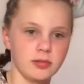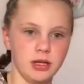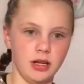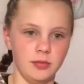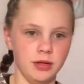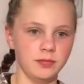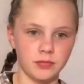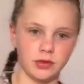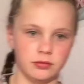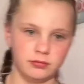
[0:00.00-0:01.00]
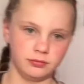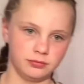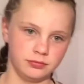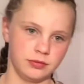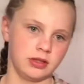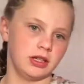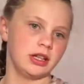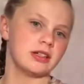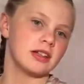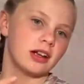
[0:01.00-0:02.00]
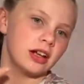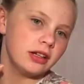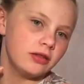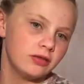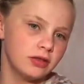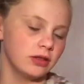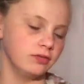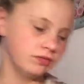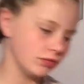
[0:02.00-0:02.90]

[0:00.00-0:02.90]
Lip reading: behind me. Can't see it, can you? No.